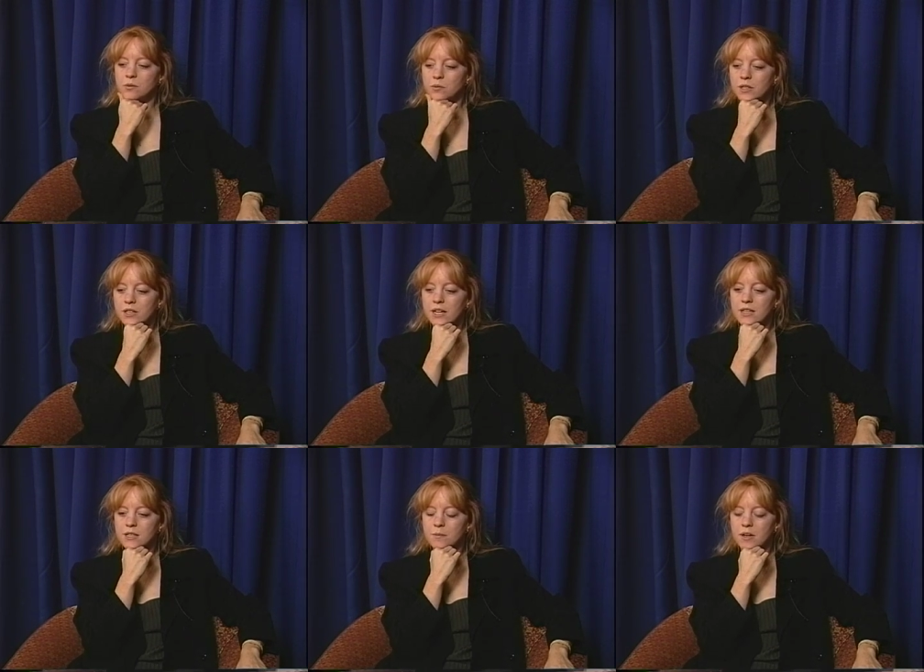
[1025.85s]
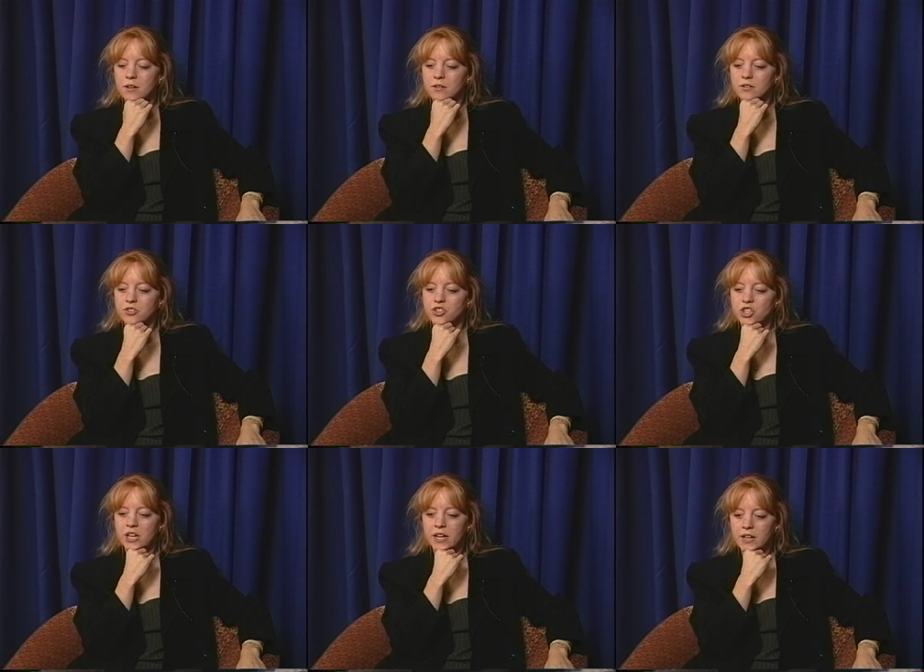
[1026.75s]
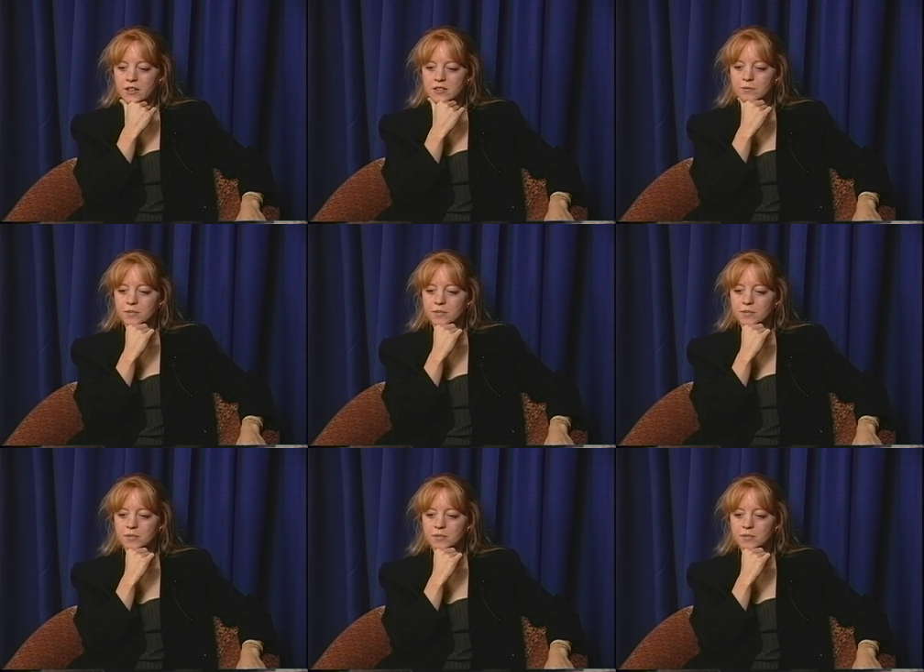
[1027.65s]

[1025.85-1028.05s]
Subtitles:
realize about jazz,